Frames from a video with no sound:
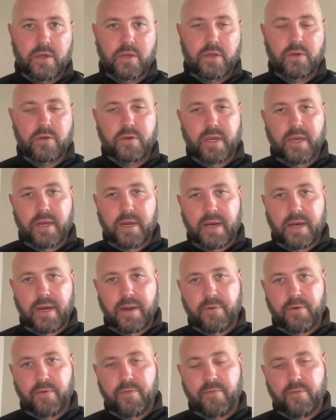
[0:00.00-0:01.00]
you
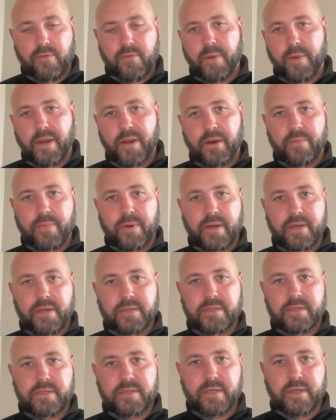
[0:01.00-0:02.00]
cannot perform at your
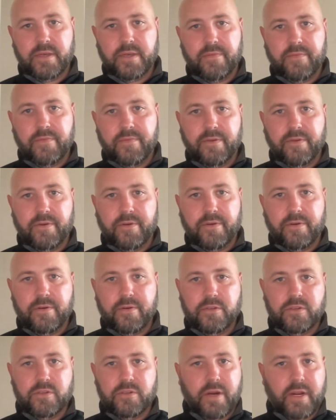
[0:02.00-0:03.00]
best if
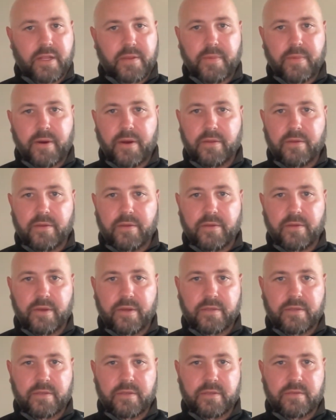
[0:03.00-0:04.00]
you're distracted by other
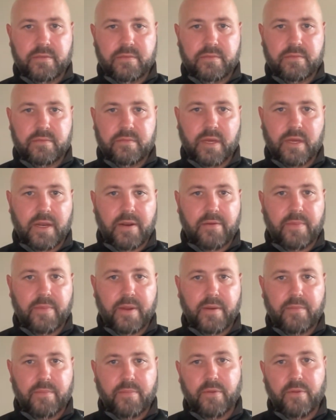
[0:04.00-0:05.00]
things that have
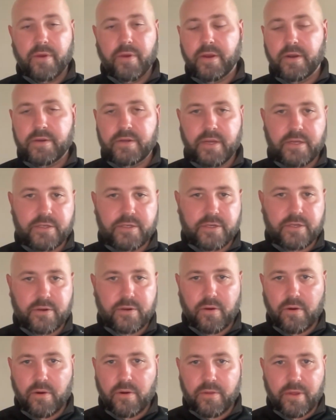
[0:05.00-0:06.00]
been pulling at your attention
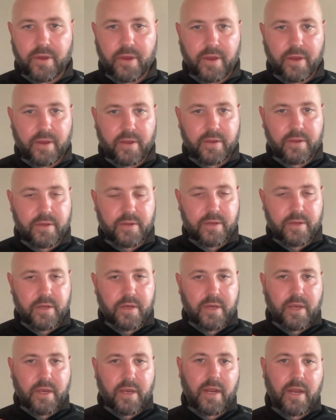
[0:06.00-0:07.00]
all day.
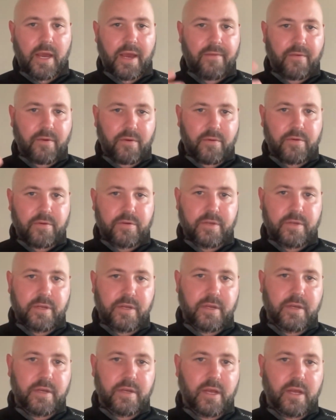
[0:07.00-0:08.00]
And having a
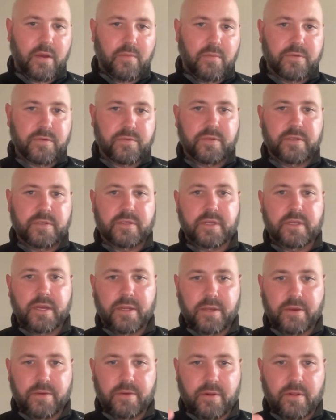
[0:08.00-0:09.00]
routine helps
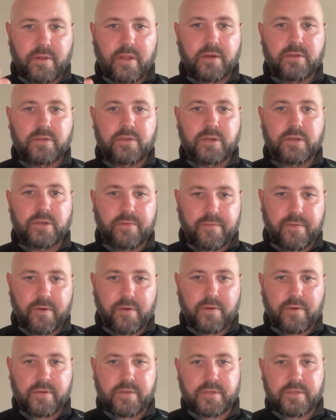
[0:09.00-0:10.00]
reset you and allows you to get
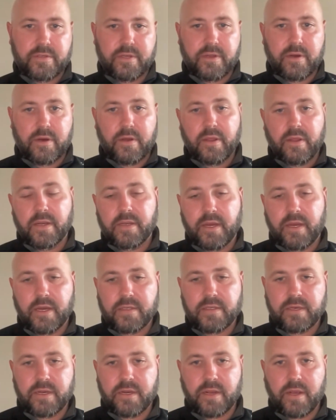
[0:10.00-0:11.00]
focused on that
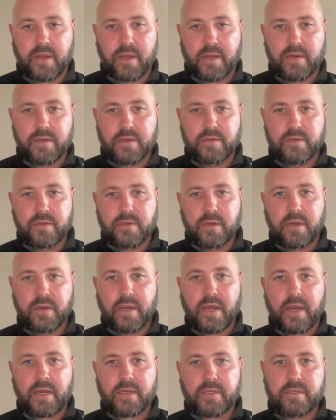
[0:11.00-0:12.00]
task at hand.
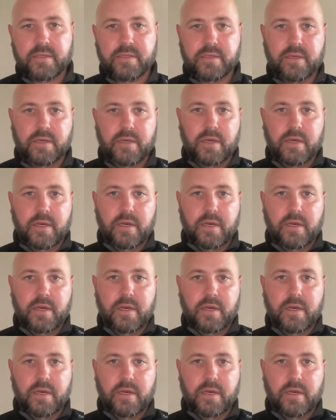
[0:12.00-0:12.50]
Next,